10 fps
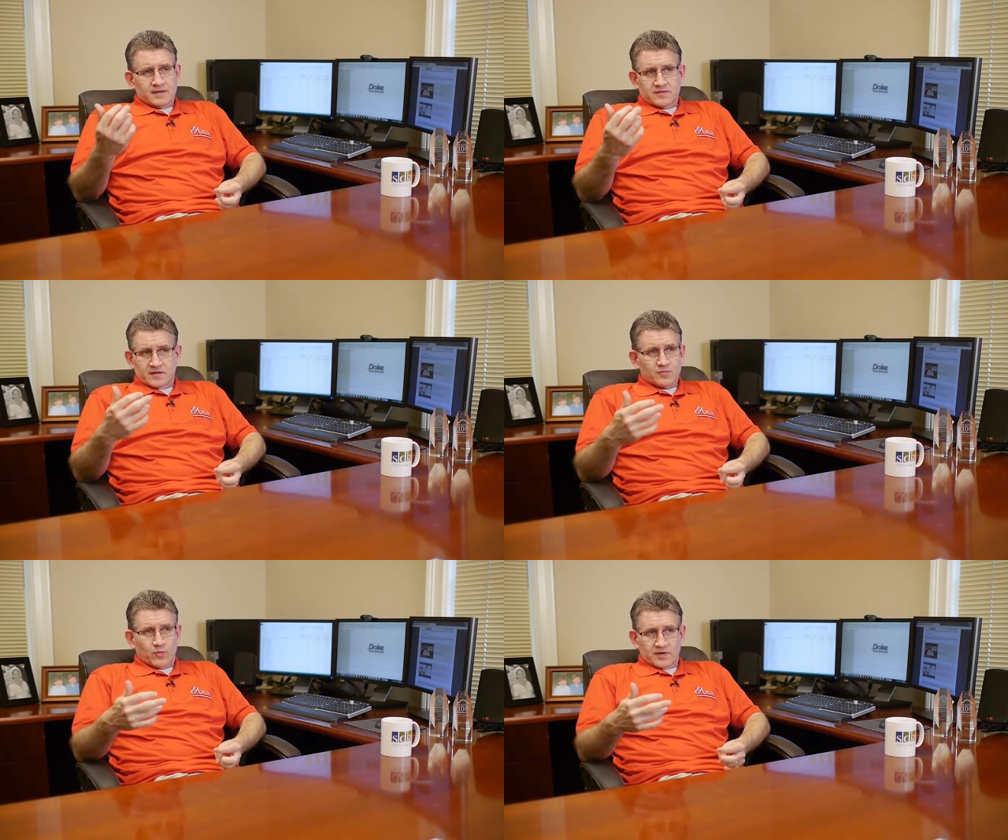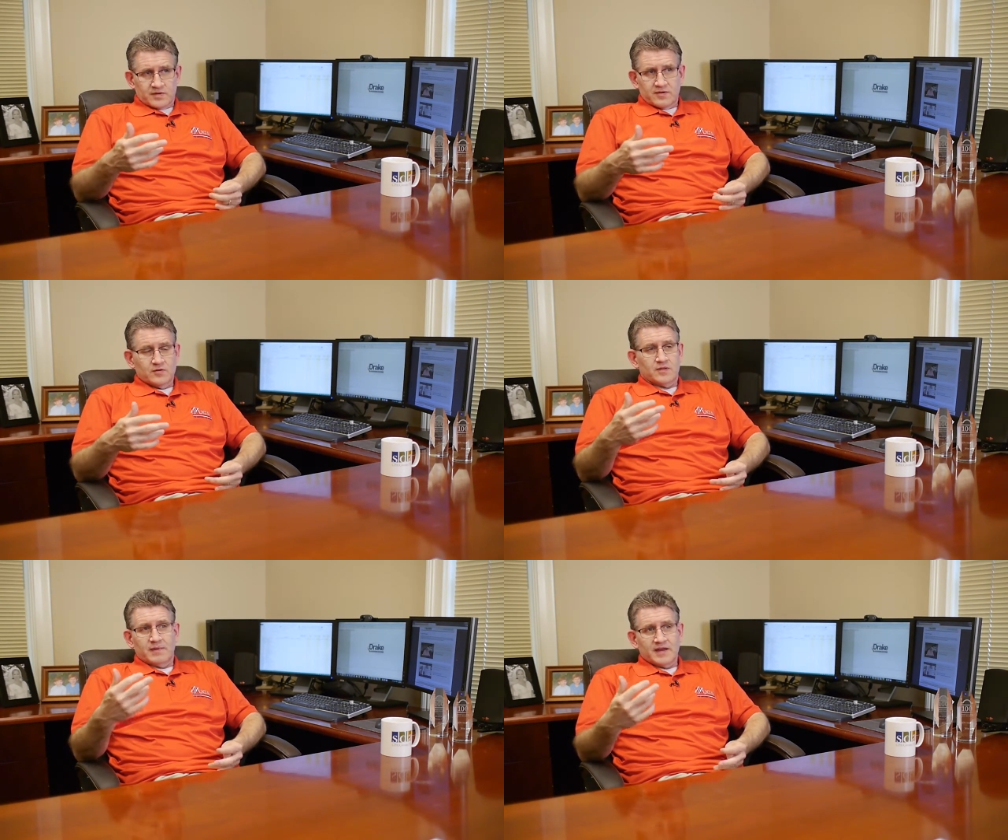is
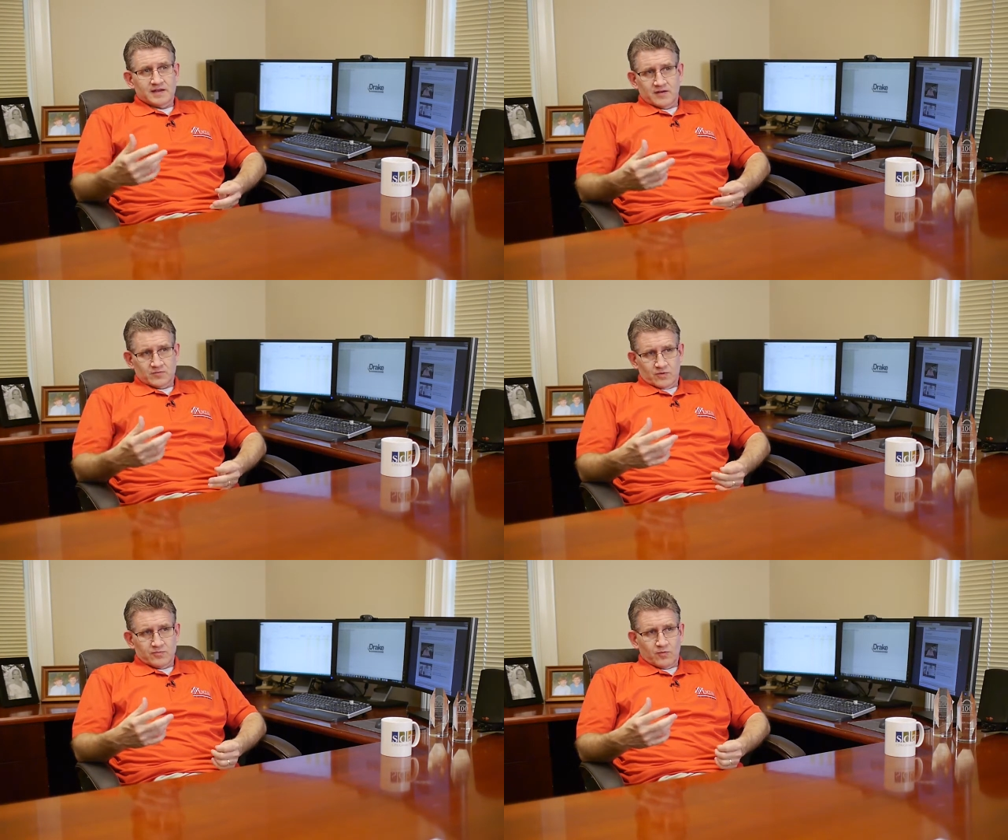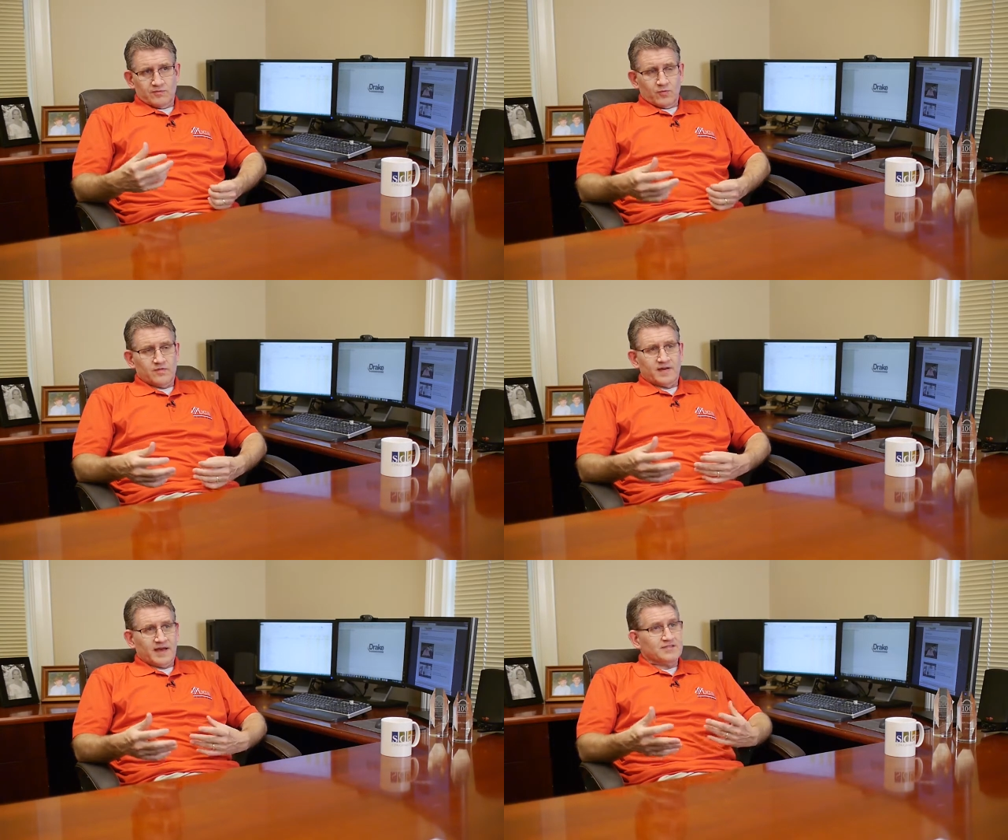6.2, the Medicare is
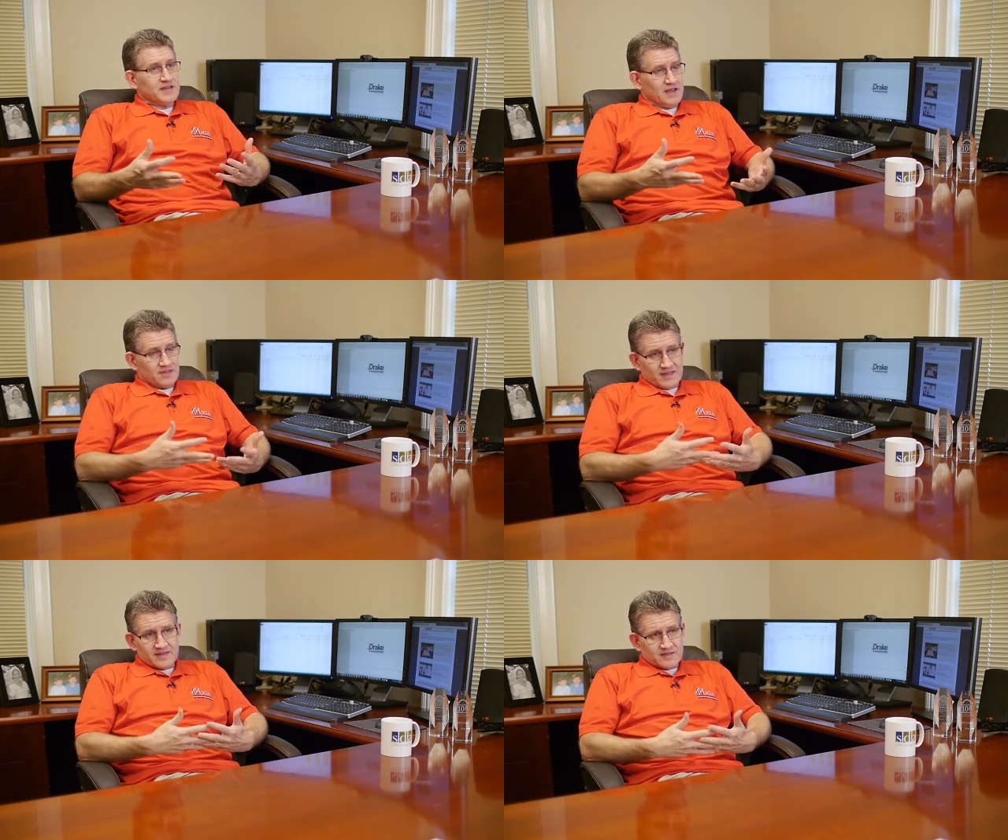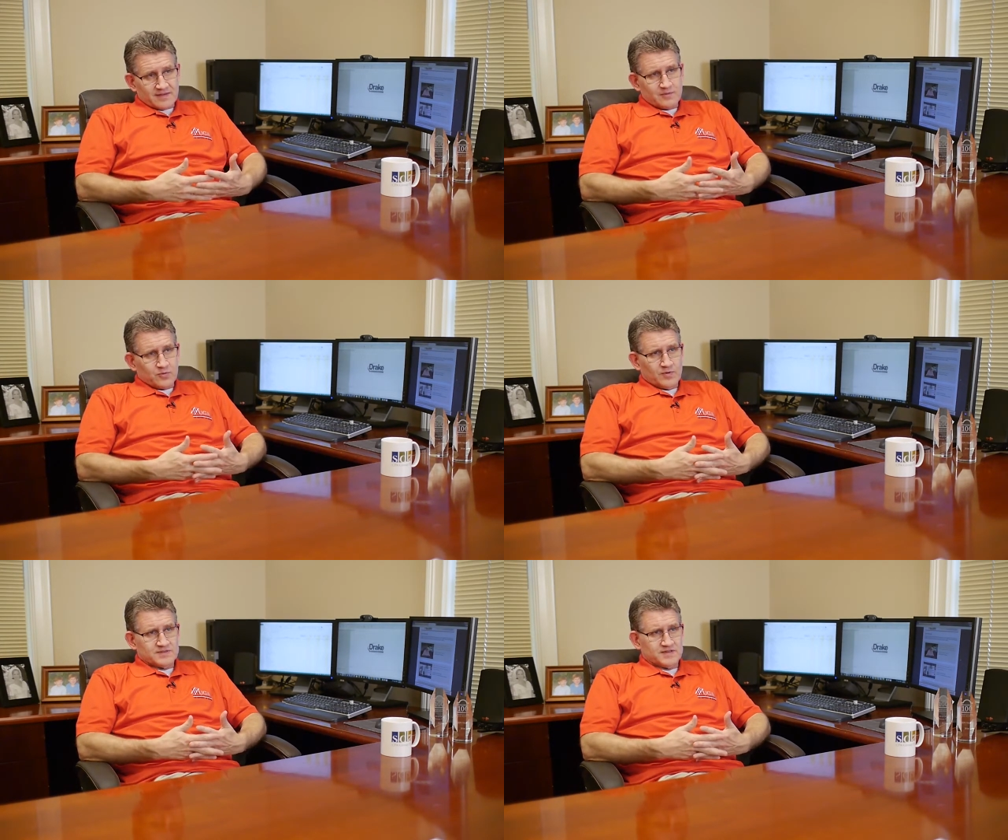1.45, together that's
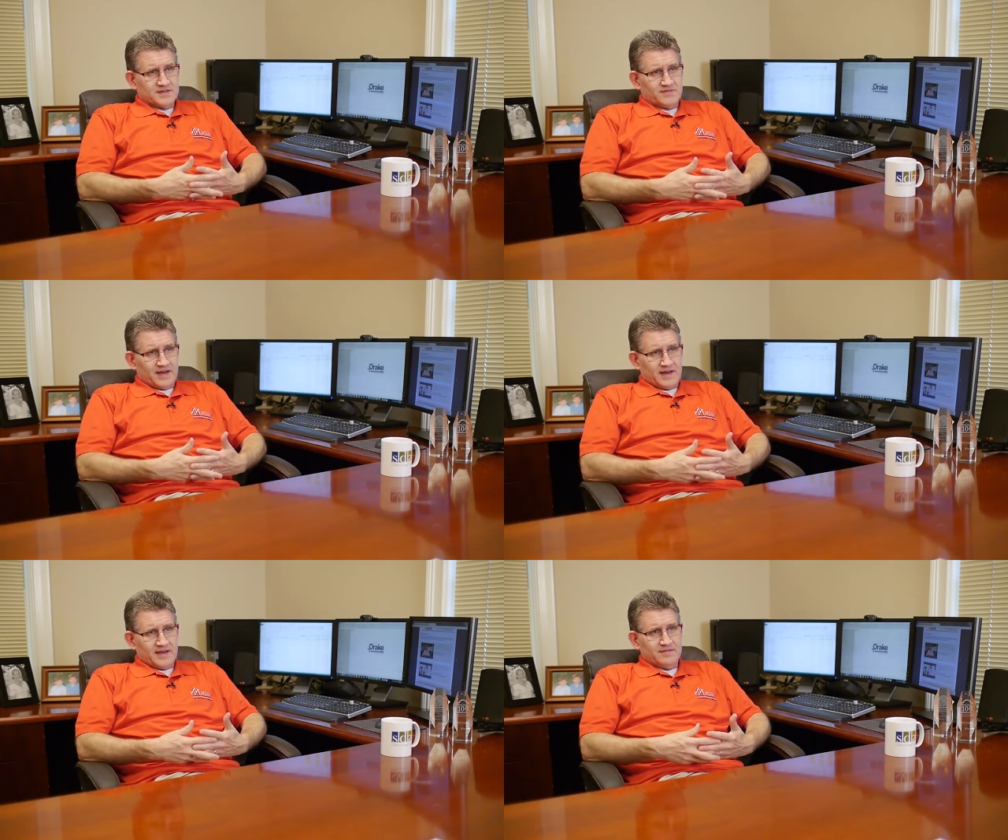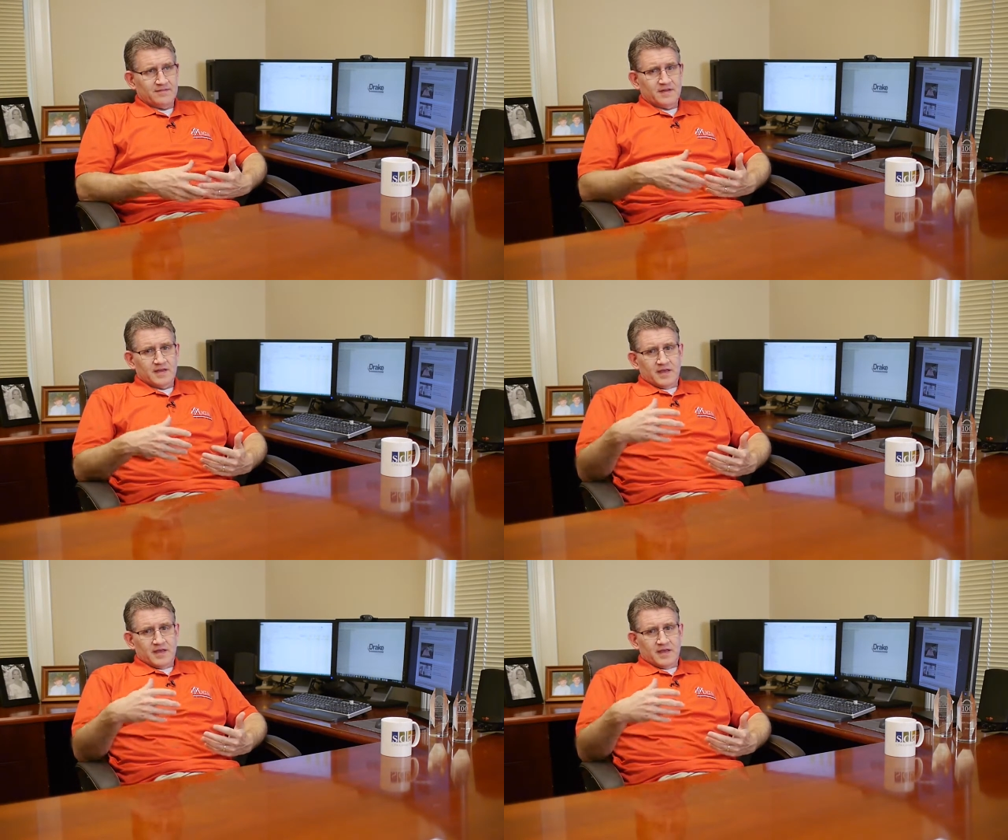7.65,